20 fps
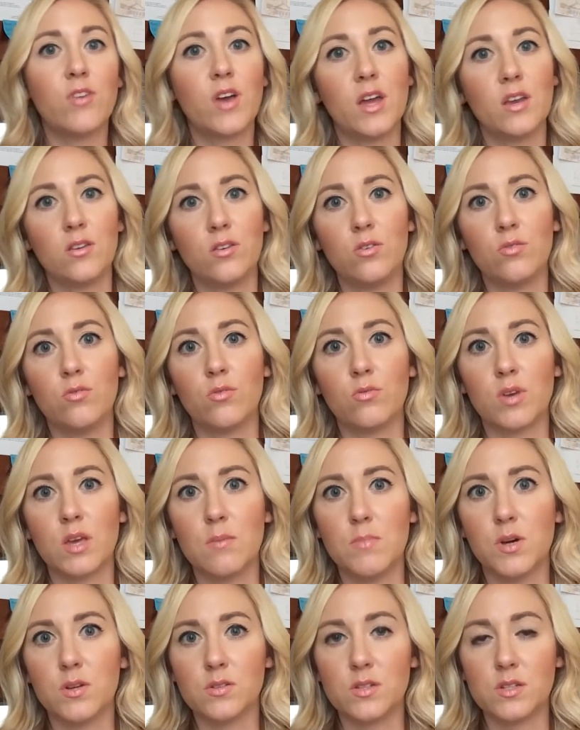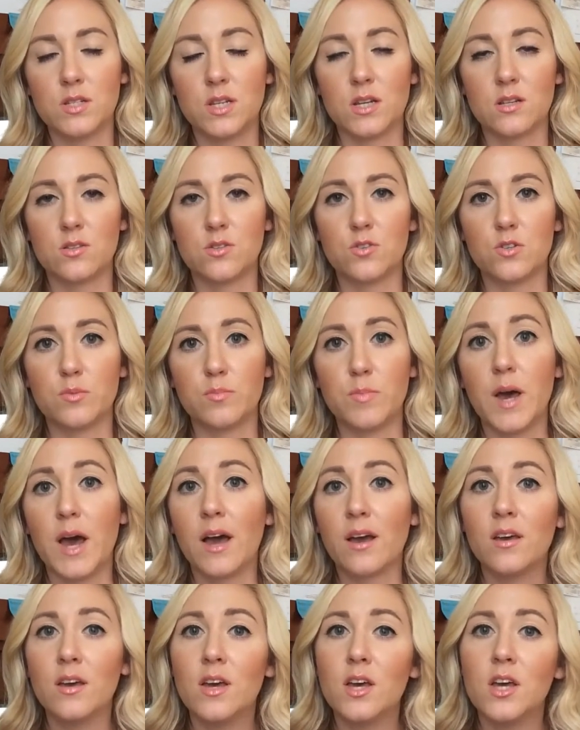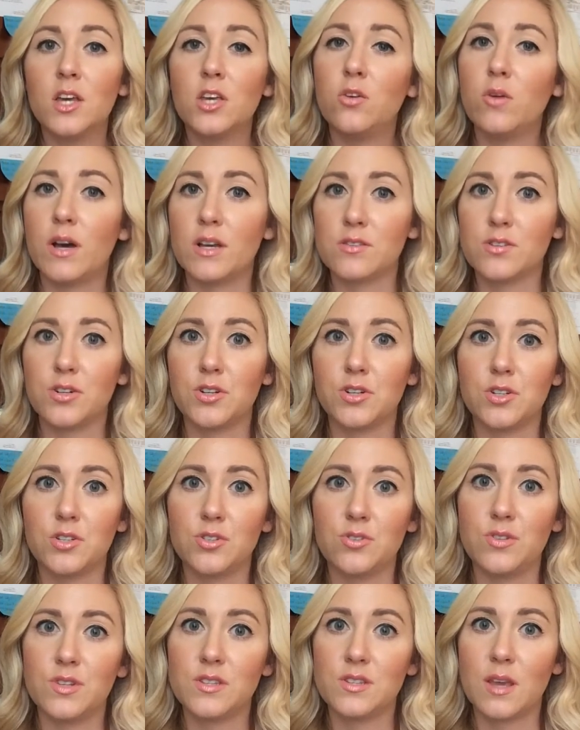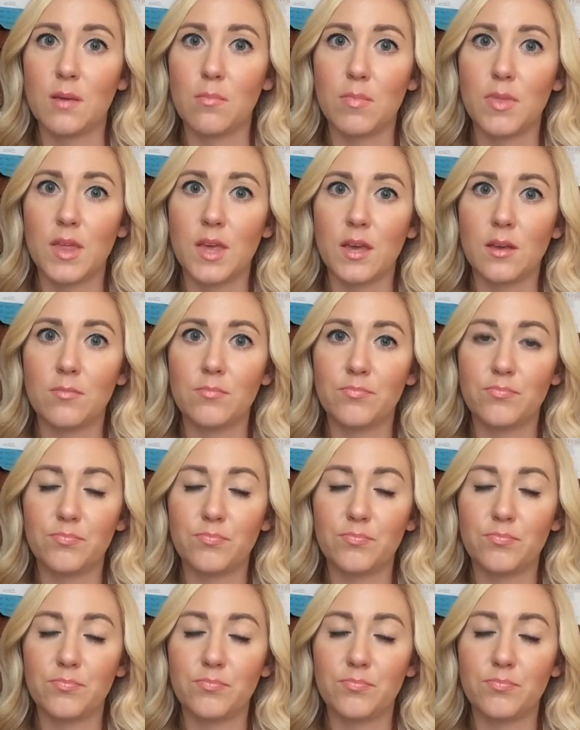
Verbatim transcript: and you don't get melted testers back, you ask her to do the same thing.